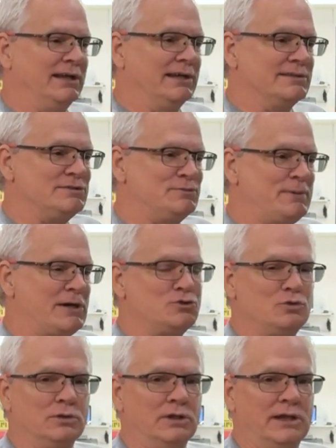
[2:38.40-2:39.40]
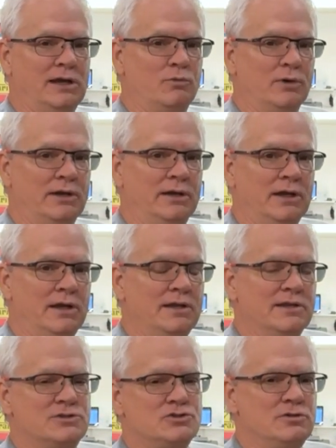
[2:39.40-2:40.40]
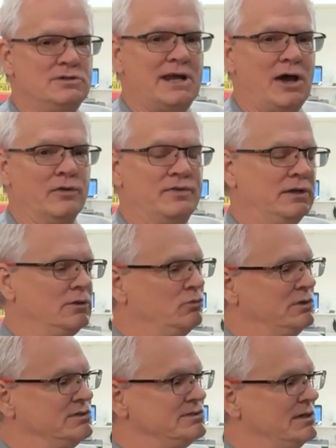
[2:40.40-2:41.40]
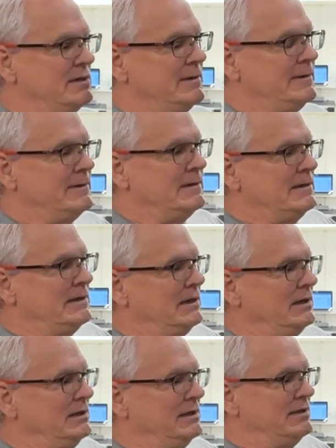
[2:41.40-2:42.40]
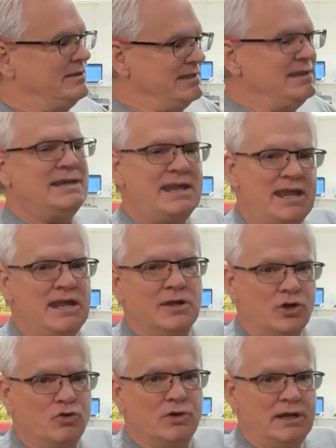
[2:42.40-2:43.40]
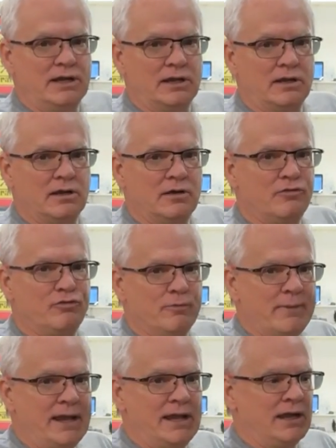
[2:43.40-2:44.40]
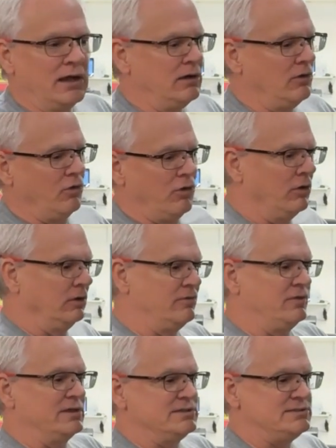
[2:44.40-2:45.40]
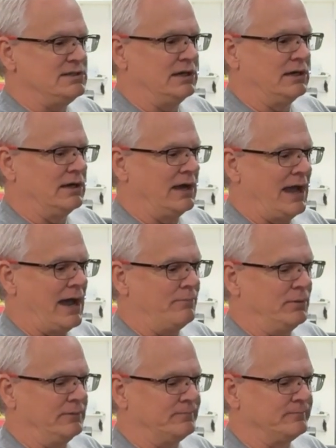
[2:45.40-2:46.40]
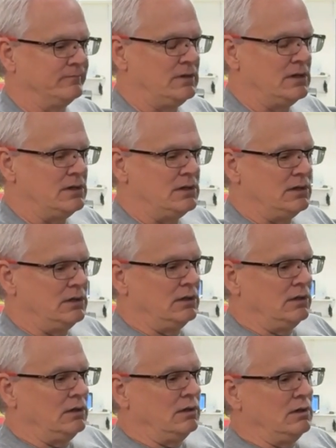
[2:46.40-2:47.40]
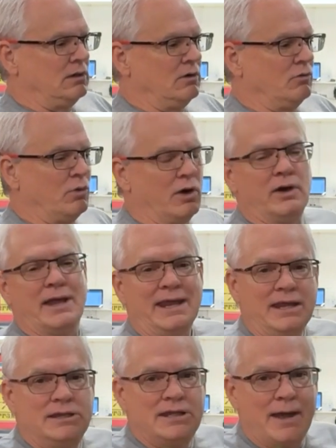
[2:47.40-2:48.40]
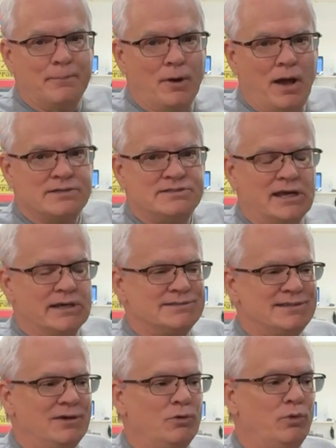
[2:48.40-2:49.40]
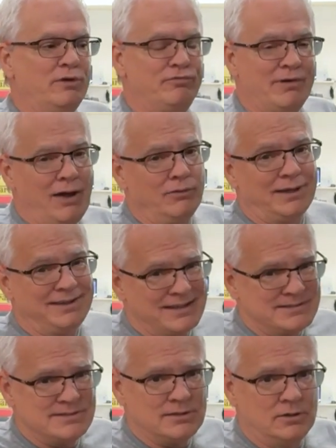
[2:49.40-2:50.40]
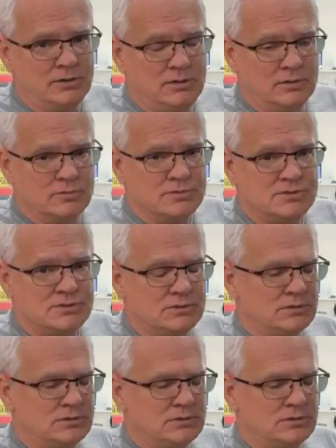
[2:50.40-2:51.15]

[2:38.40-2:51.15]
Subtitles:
special liquid that turned out that it was the key ingredient for making all of this happen. Well, in that process, we found it. That's the good news.